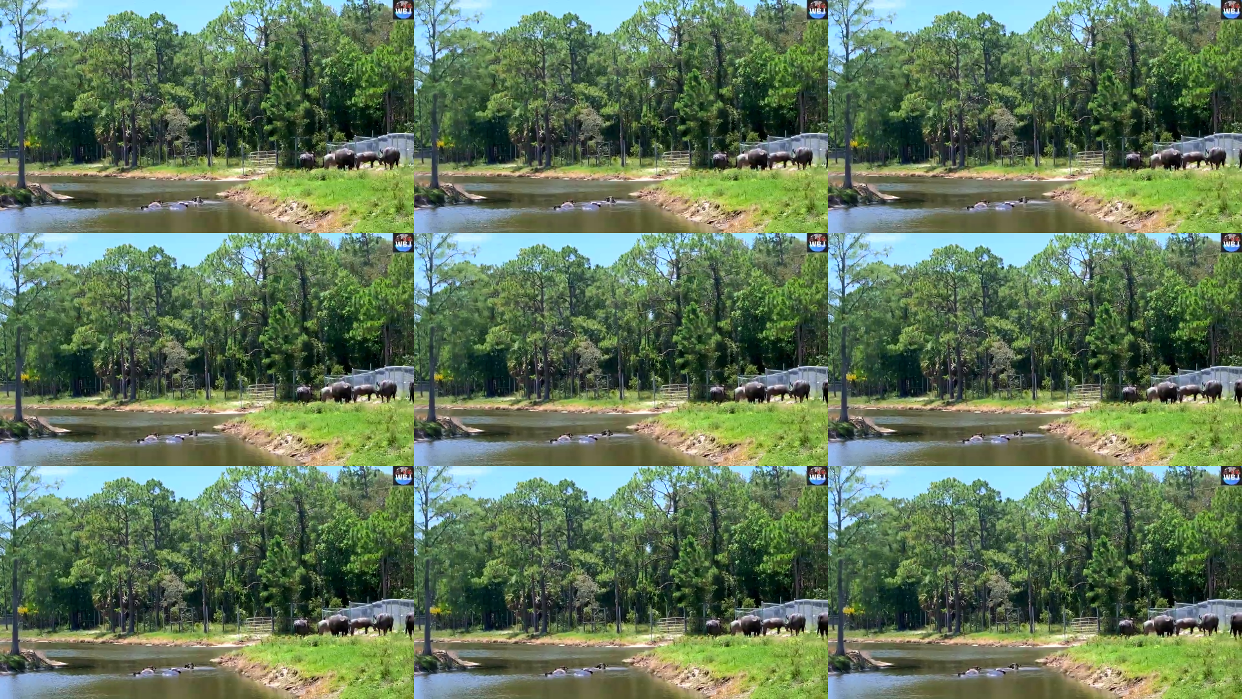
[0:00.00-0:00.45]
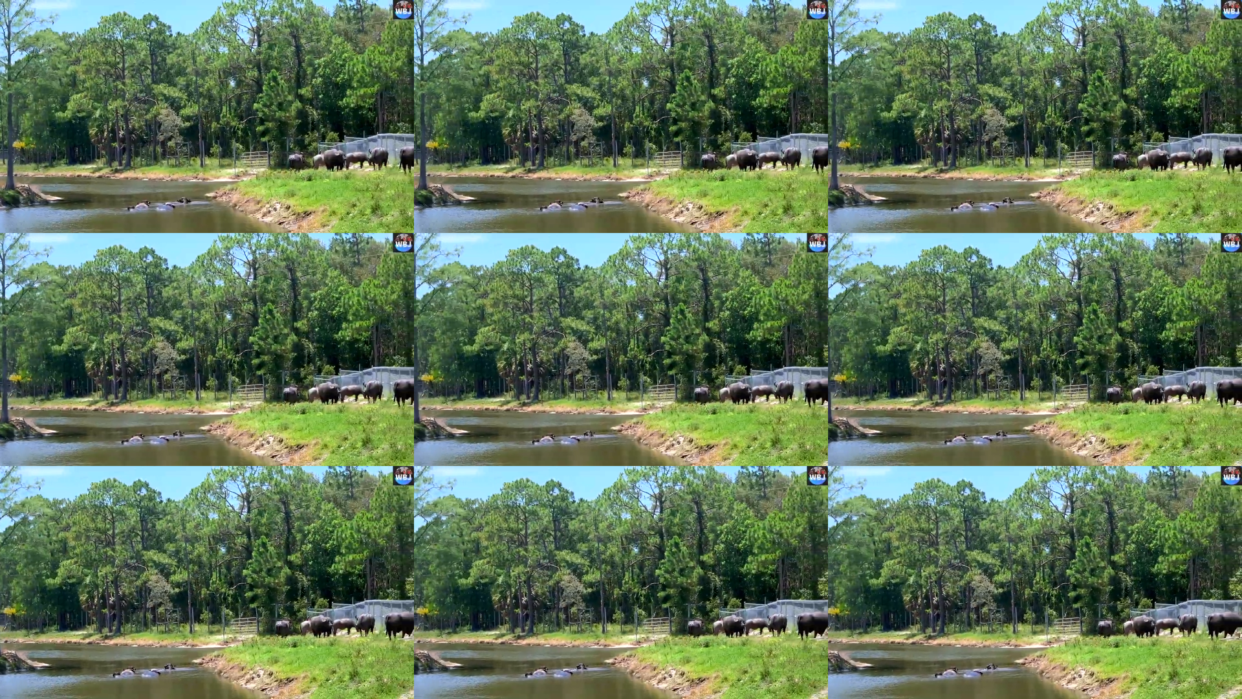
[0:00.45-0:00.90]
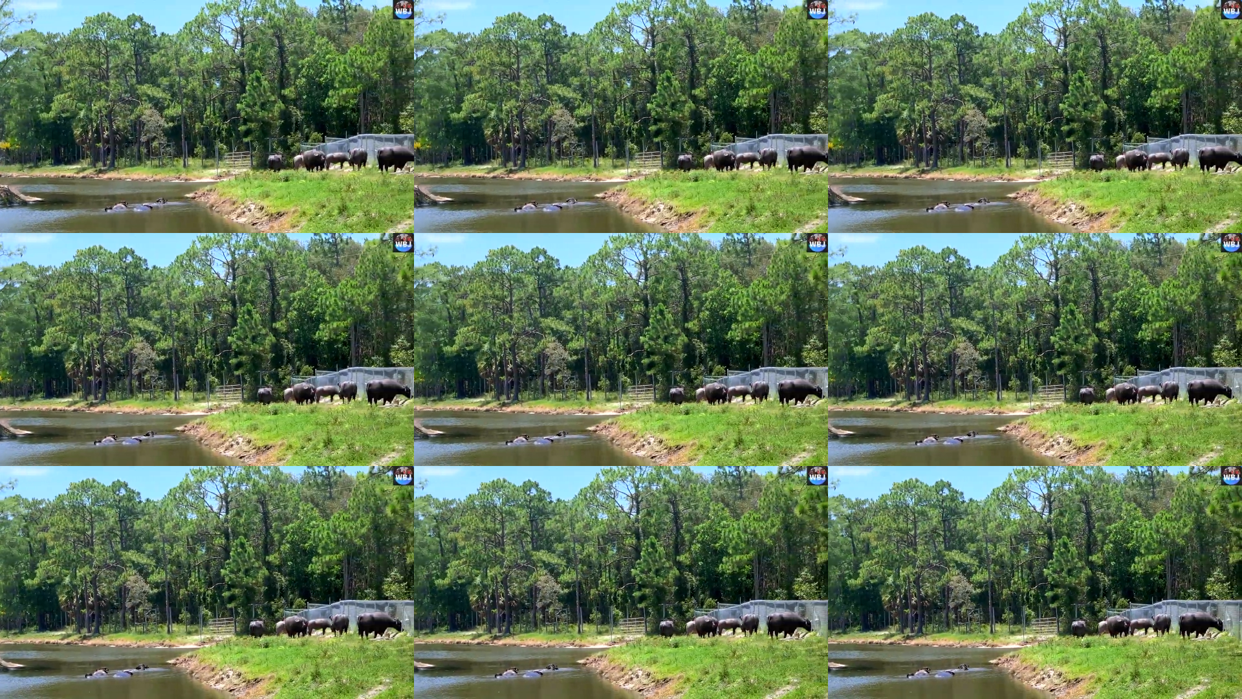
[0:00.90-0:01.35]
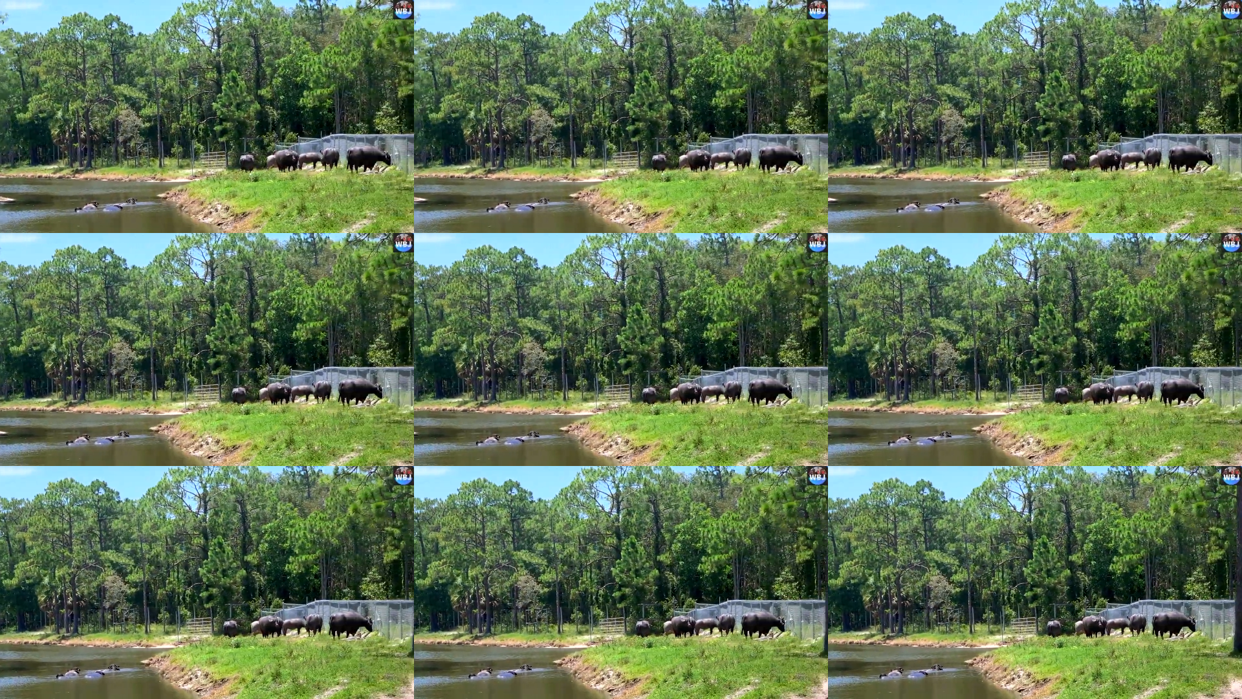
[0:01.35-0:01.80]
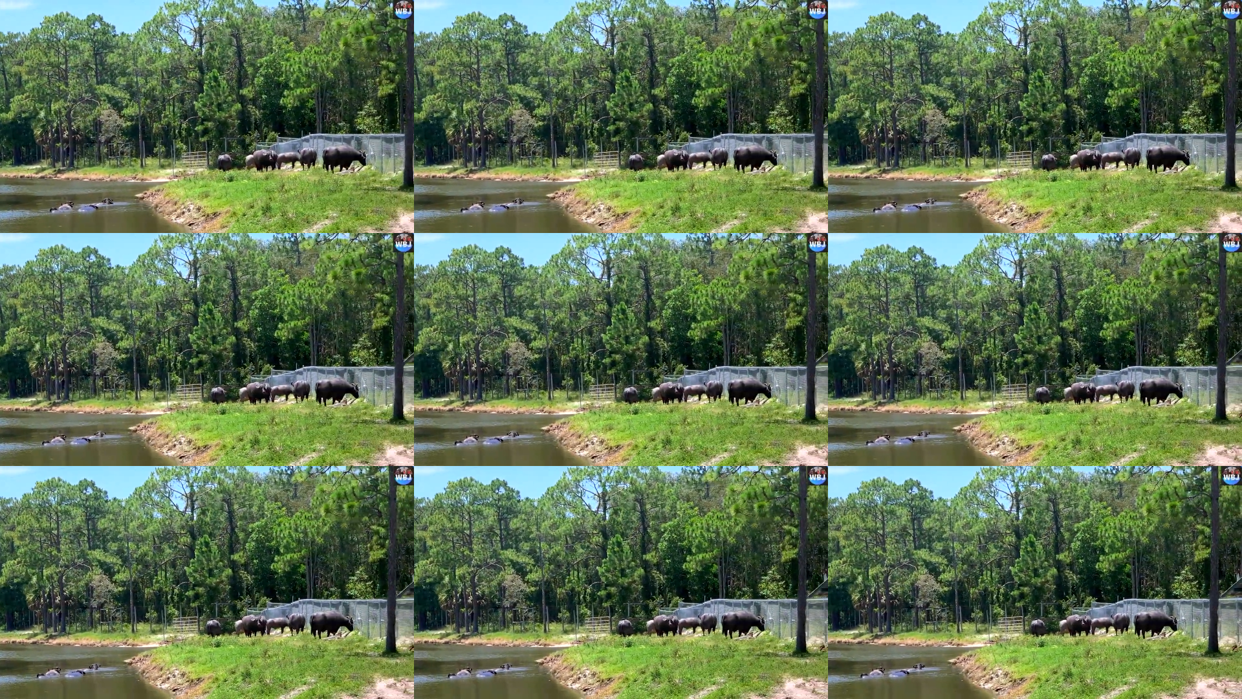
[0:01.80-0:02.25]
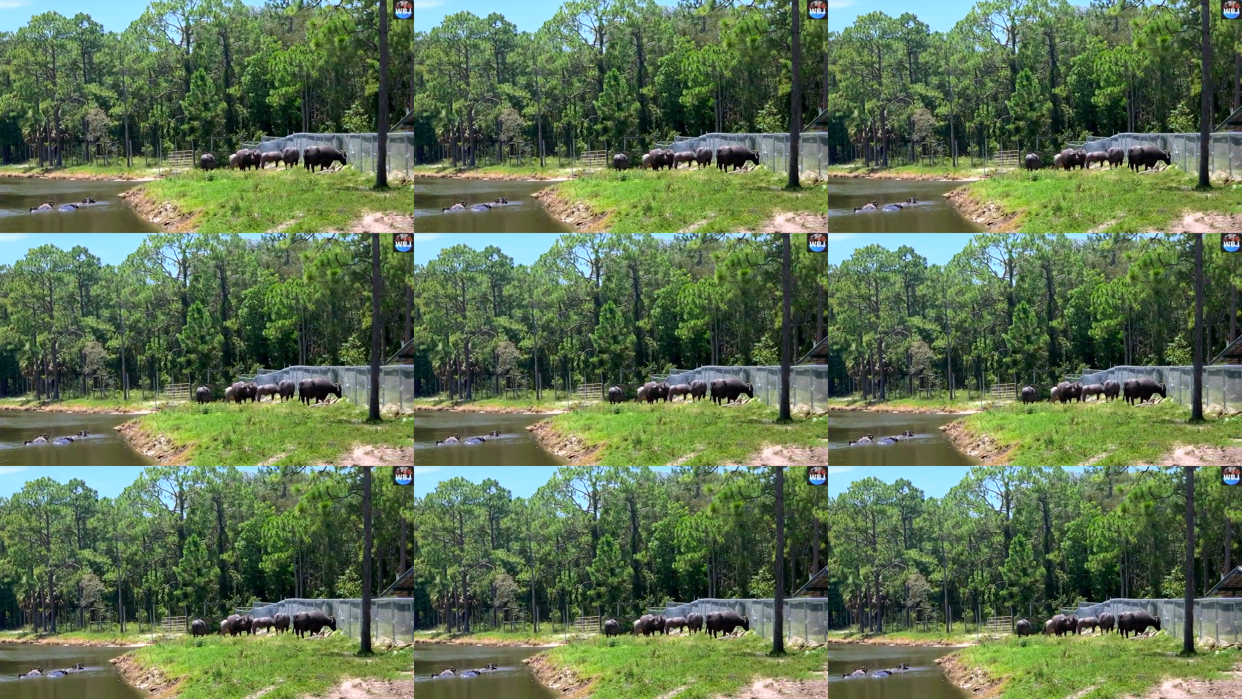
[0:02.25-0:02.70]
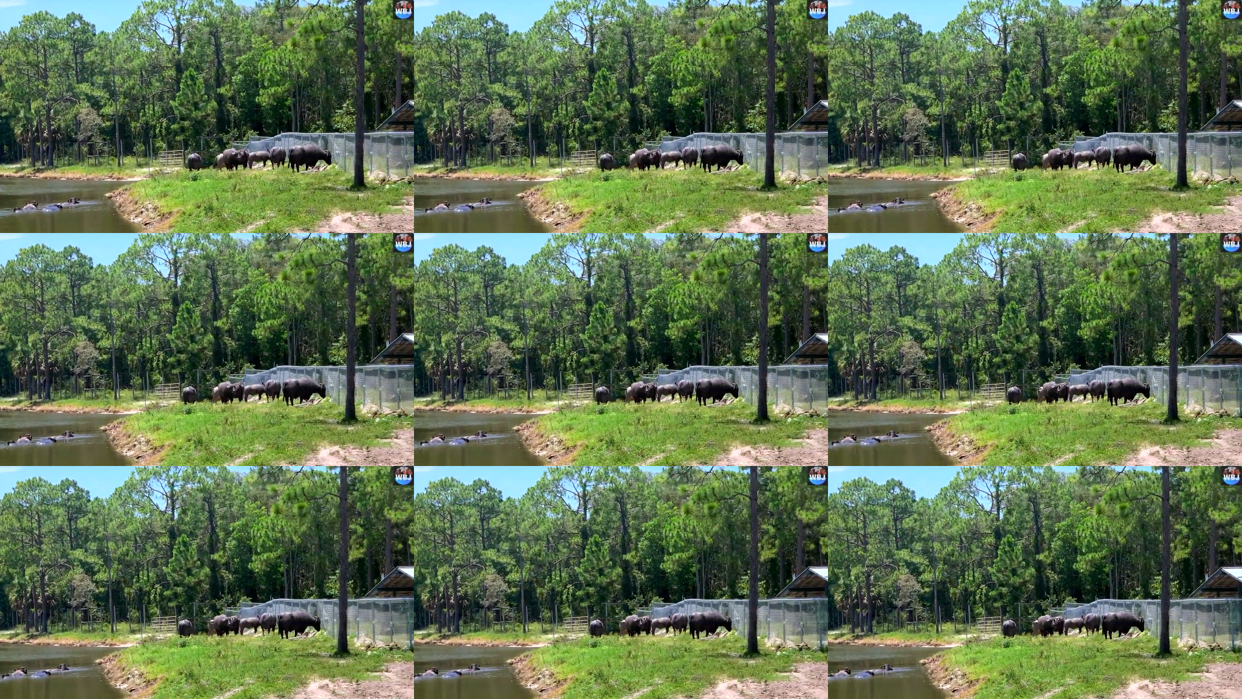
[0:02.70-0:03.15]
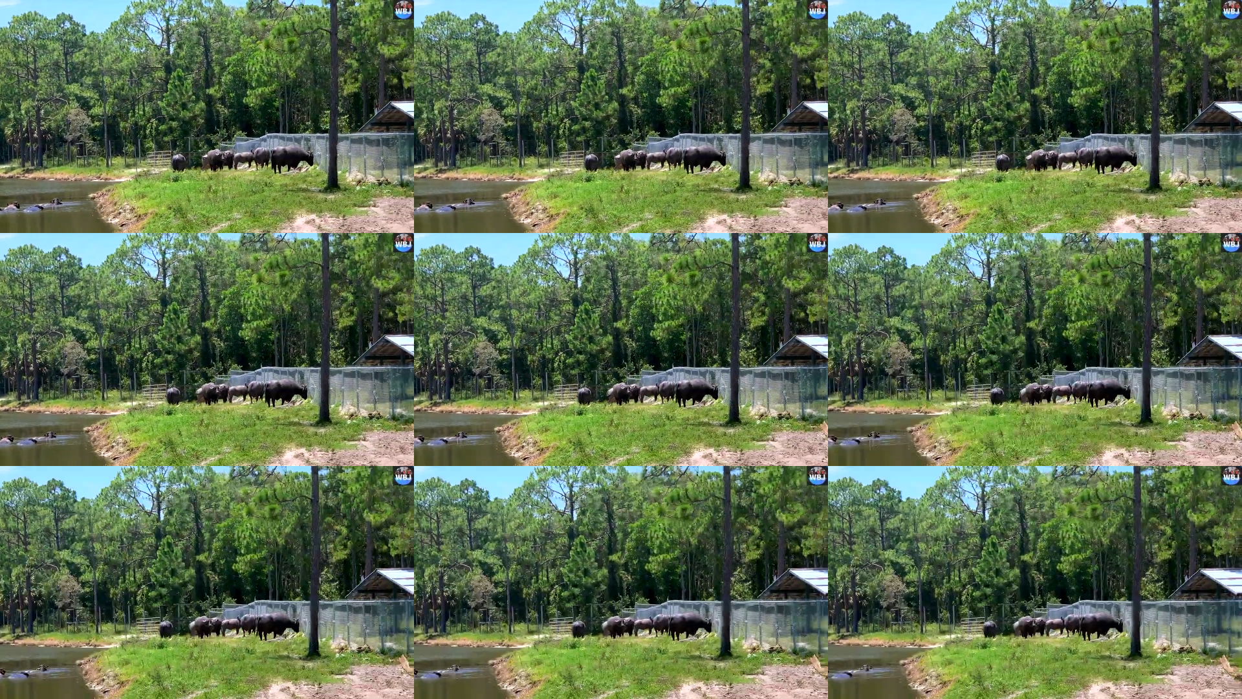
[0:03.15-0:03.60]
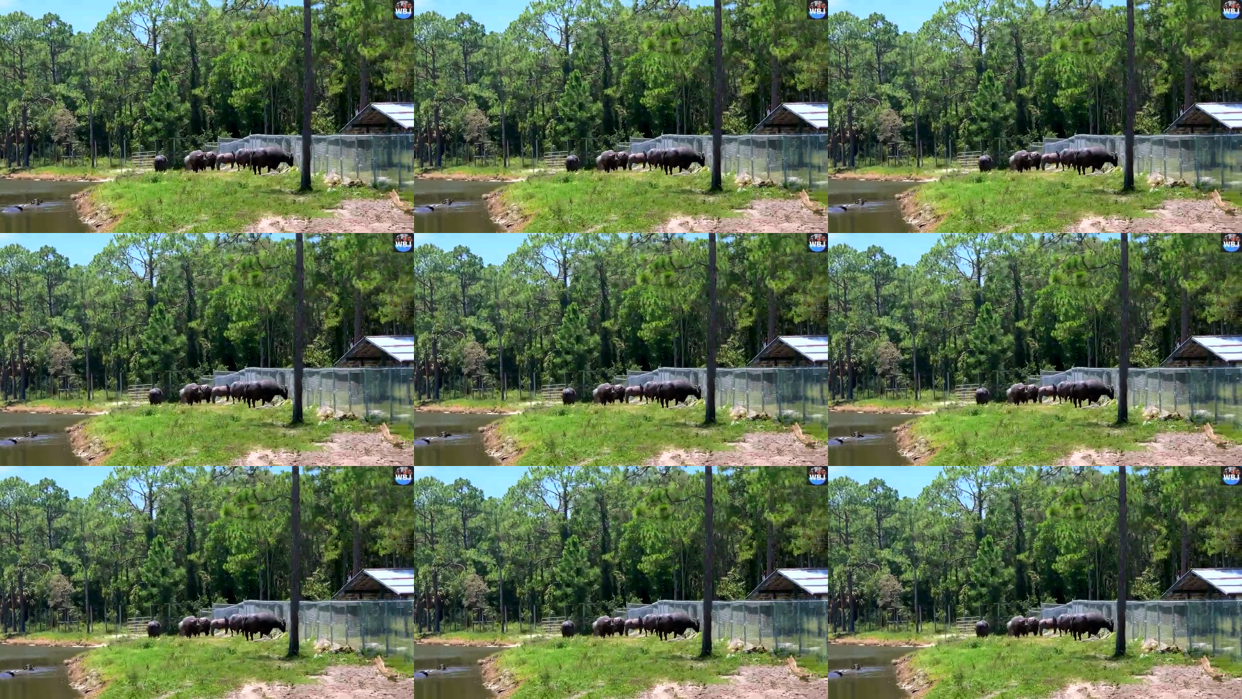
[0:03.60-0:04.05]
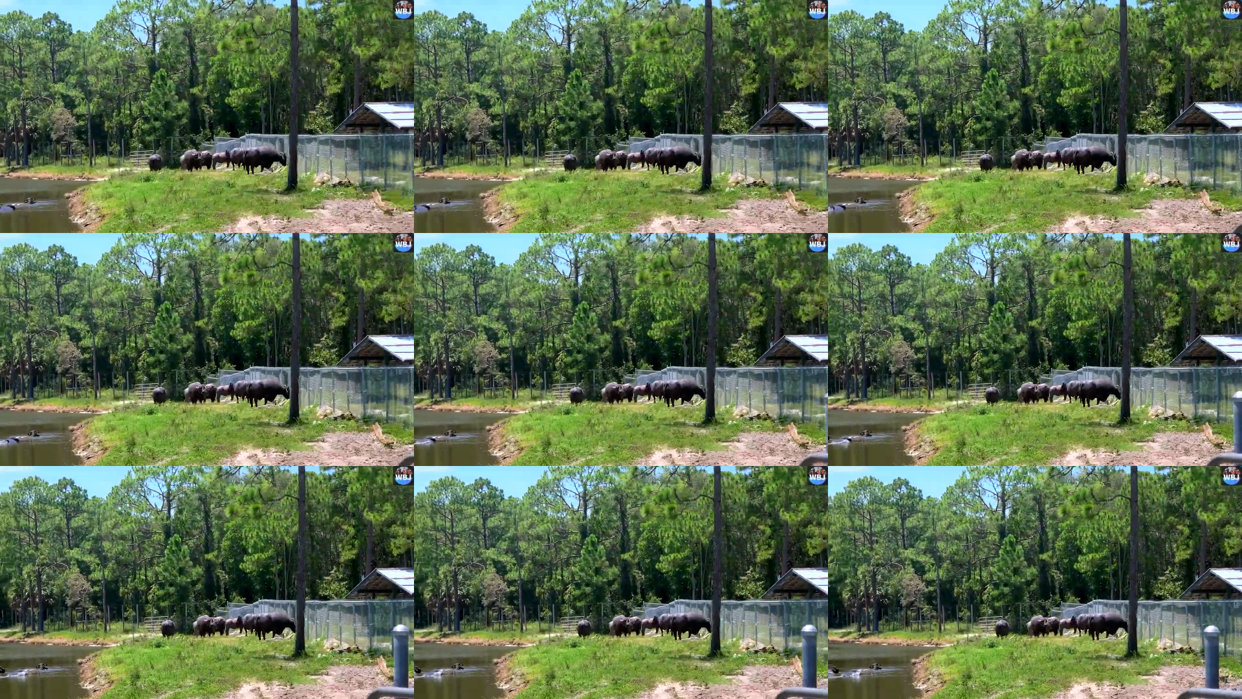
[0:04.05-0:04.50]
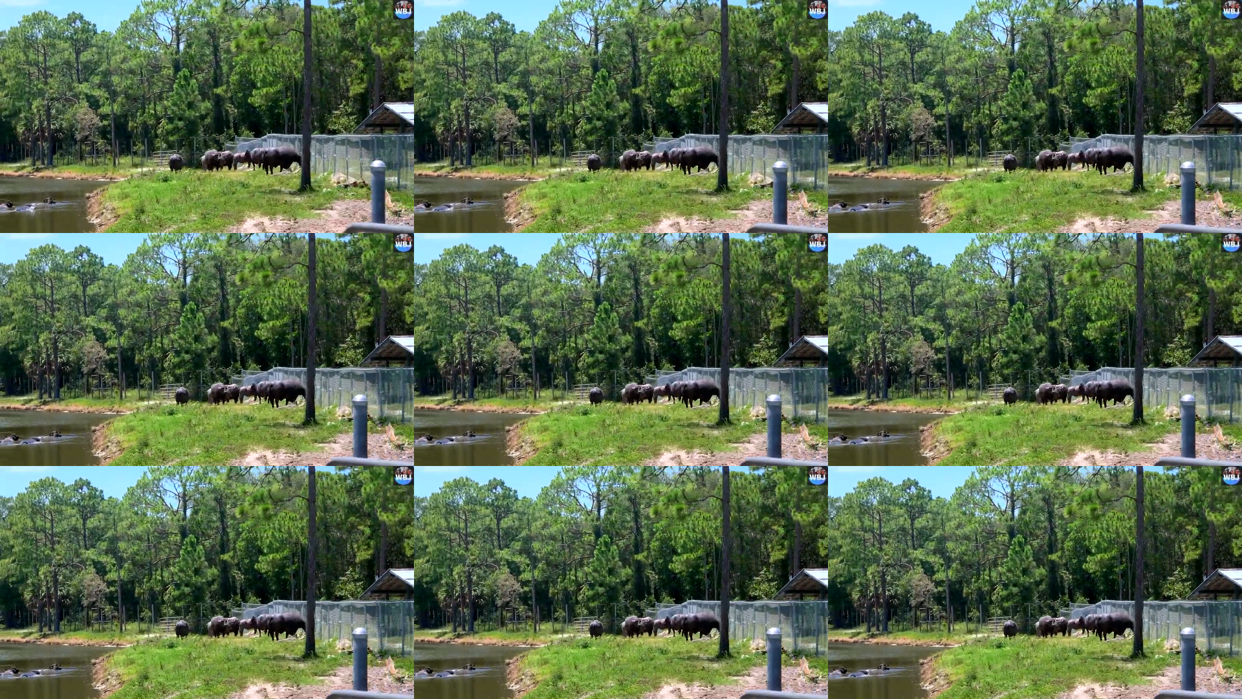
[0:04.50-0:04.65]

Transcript: [unreadable: no face in view]